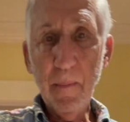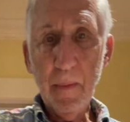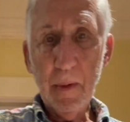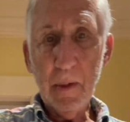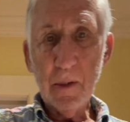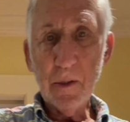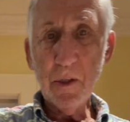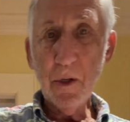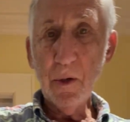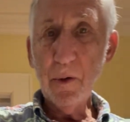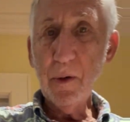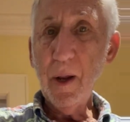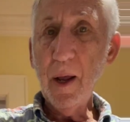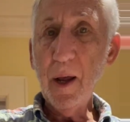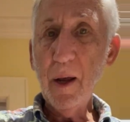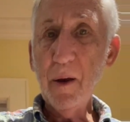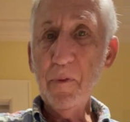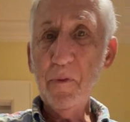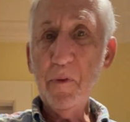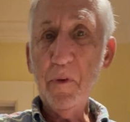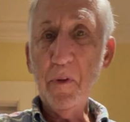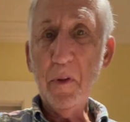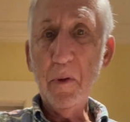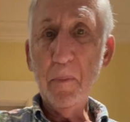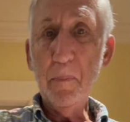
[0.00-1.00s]
So now
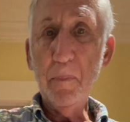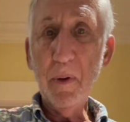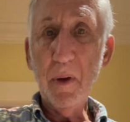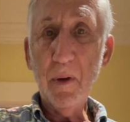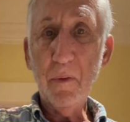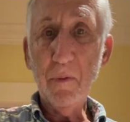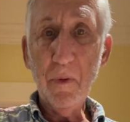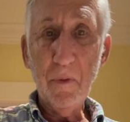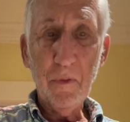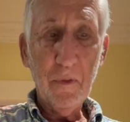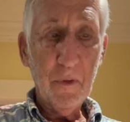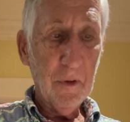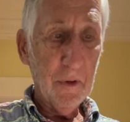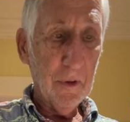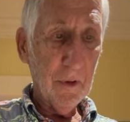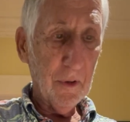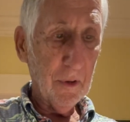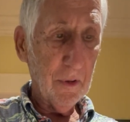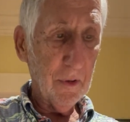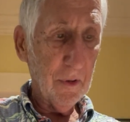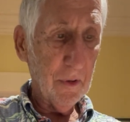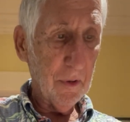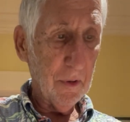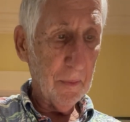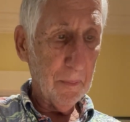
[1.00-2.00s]
for the big
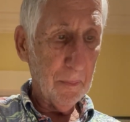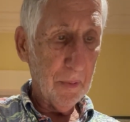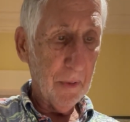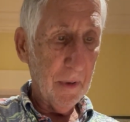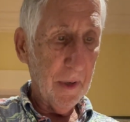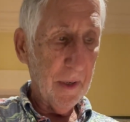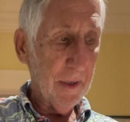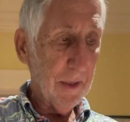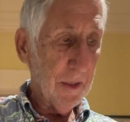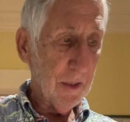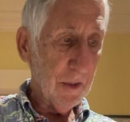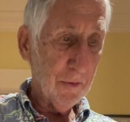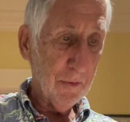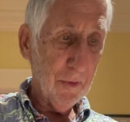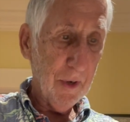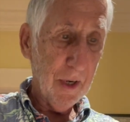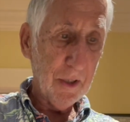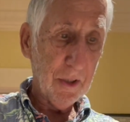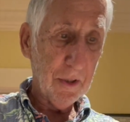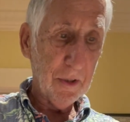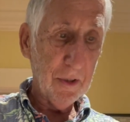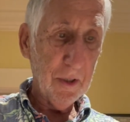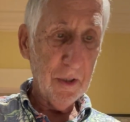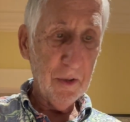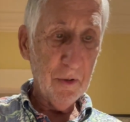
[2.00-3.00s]
reveal. The bread is
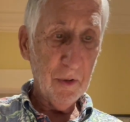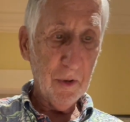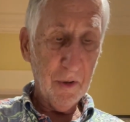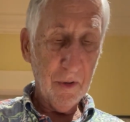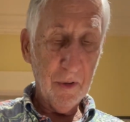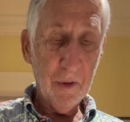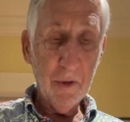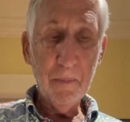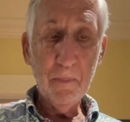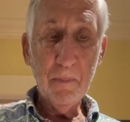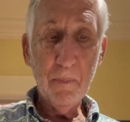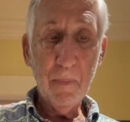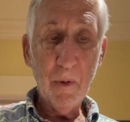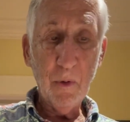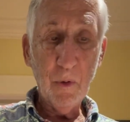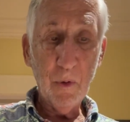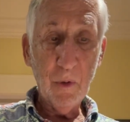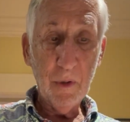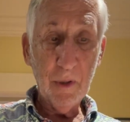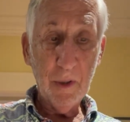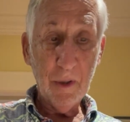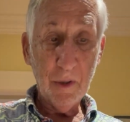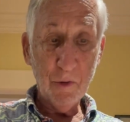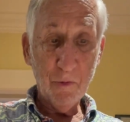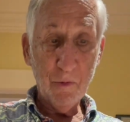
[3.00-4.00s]
rested, or the
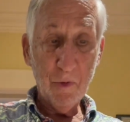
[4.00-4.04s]
bowl has